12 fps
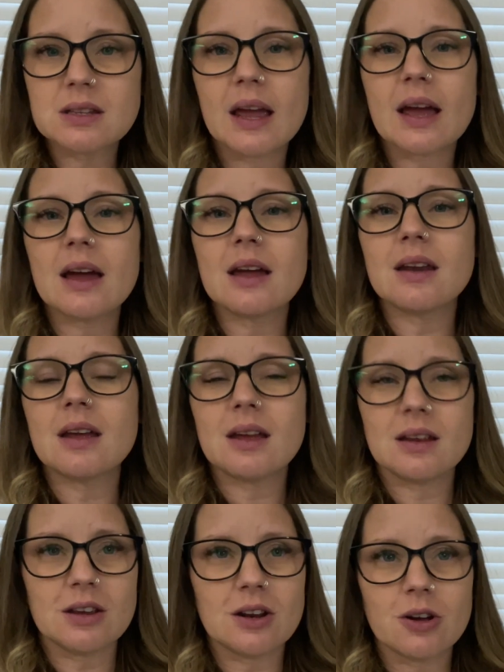and,
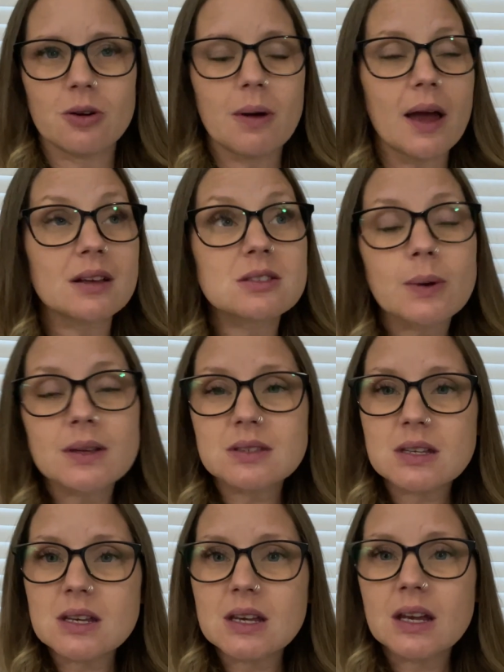you know,
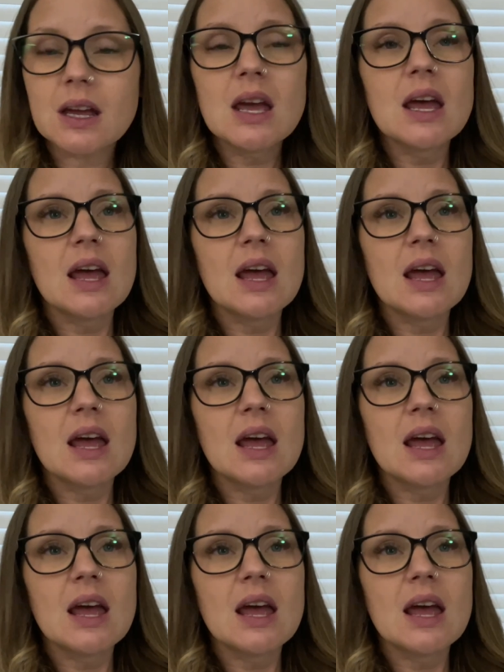XYZ.